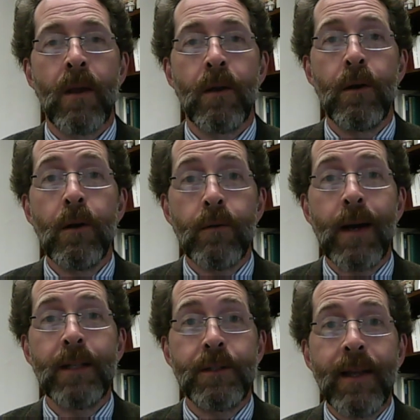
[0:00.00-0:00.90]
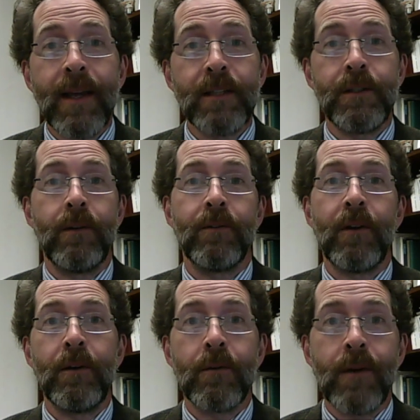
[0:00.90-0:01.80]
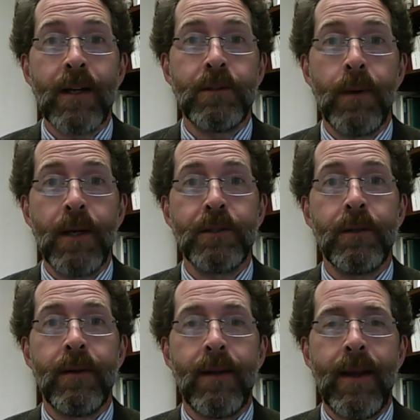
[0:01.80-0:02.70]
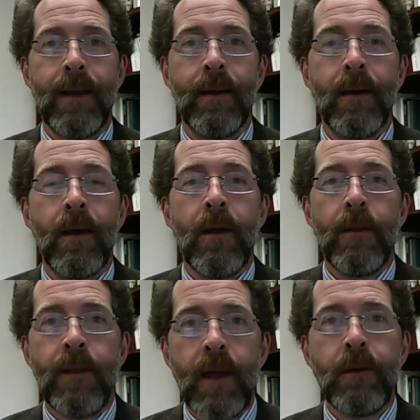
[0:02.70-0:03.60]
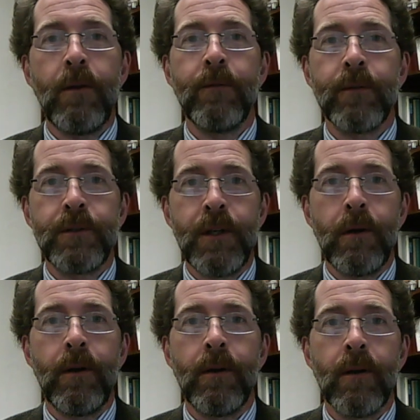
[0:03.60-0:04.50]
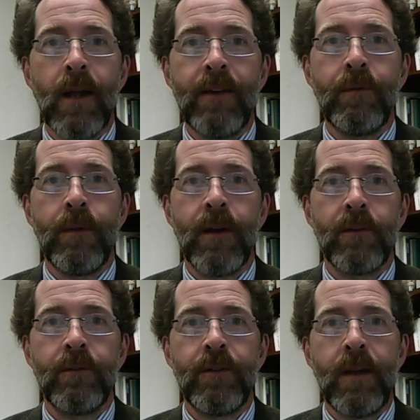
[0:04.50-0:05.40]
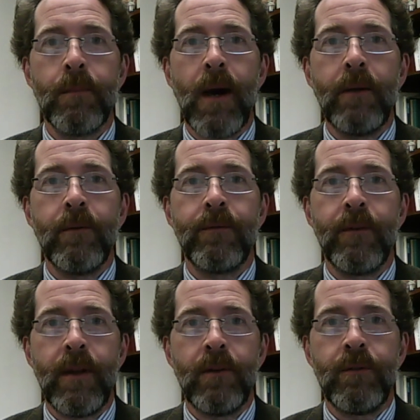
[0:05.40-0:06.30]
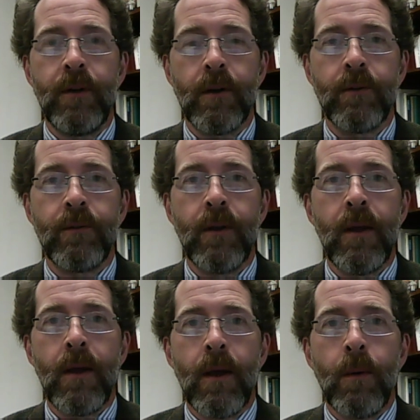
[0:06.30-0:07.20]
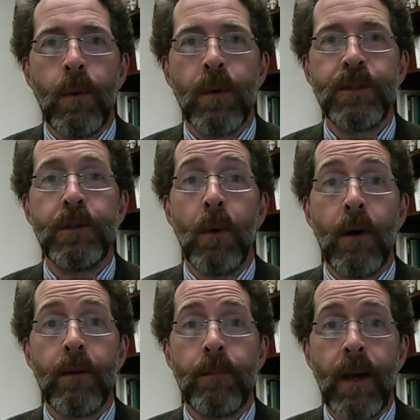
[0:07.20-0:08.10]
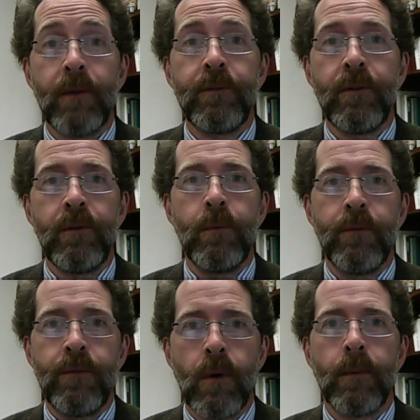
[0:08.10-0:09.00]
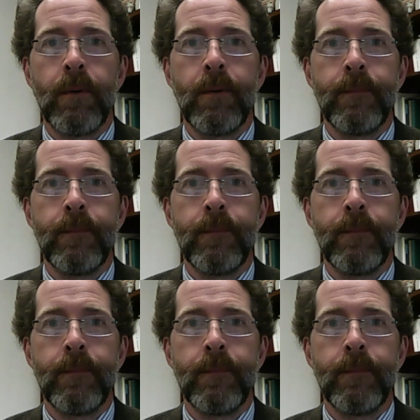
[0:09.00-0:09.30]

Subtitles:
Congratulations on your graduation today. Thank you for sharing your life with us at St. Meinrad for these years. We wish you all the best as you move forward.